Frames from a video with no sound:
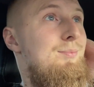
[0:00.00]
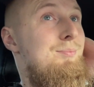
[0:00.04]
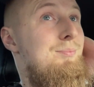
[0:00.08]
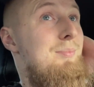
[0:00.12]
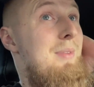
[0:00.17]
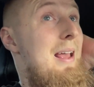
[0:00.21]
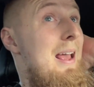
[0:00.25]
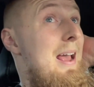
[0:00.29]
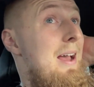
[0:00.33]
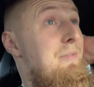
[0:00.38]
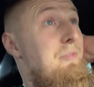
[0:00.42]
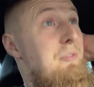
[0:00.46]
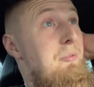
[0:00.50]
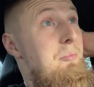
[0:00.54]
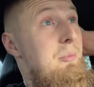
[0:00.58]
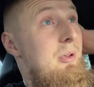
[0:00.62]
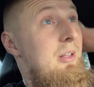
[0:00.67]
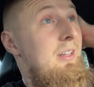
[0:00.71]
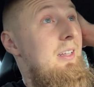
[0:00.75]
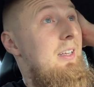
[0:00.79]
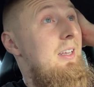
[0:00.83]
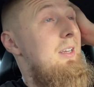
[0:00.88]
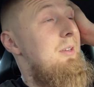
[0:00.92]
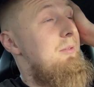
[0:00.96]

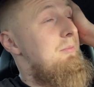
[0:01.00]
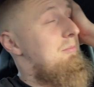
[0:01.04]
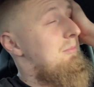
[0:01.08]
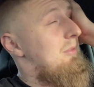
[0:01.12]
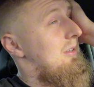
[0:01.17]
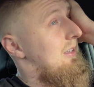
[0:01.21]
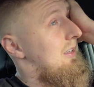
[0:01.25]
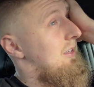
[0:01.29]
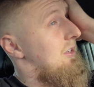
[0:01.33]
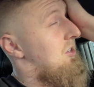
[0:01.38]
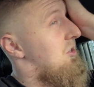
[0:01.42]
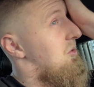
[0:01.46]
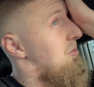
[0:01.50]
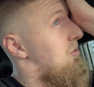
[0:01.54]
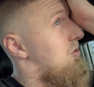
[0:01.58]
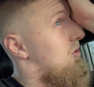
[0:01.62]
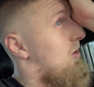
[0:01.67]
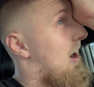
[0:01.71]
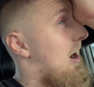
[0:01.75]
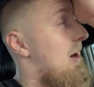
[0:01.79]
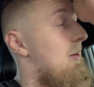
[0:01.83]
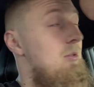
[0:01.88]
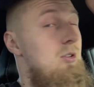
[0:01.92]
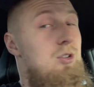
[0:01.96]
500,000
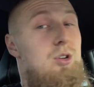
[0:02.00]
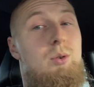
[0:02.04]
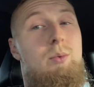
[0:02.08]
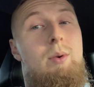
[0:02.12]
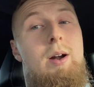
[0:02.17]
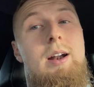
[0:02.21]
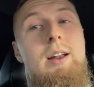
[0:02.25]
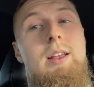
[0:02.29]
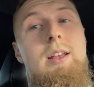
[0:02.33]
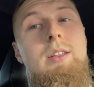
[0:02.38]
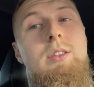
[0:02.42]
subscribers already,